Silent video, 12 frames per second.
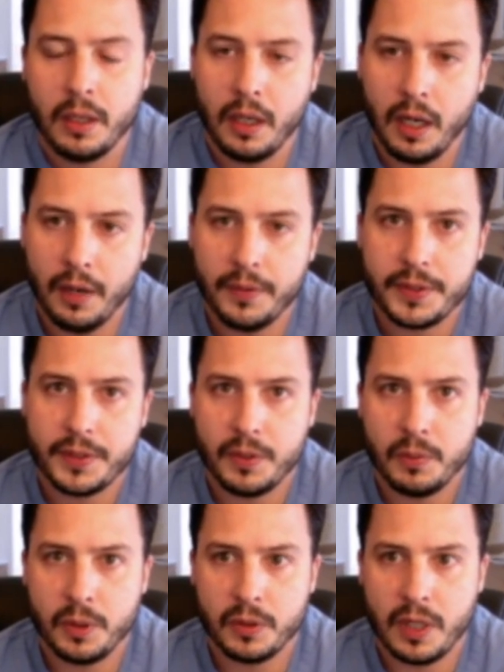Obviously,
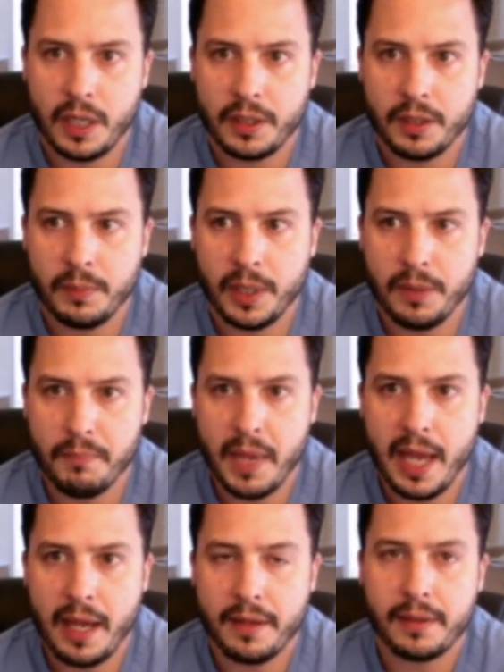when you're talking about
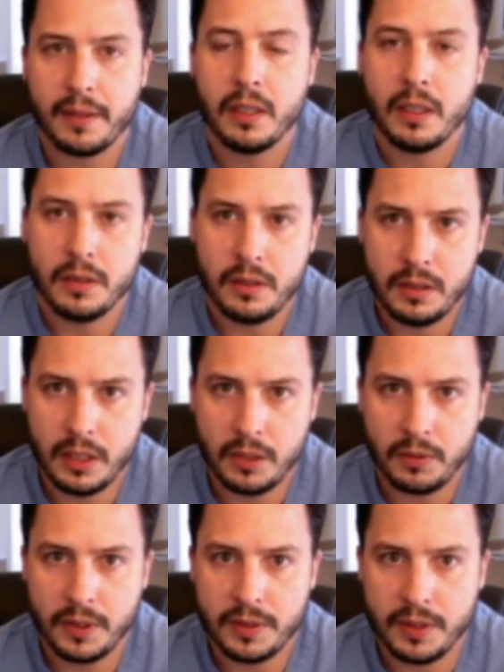math, decreasing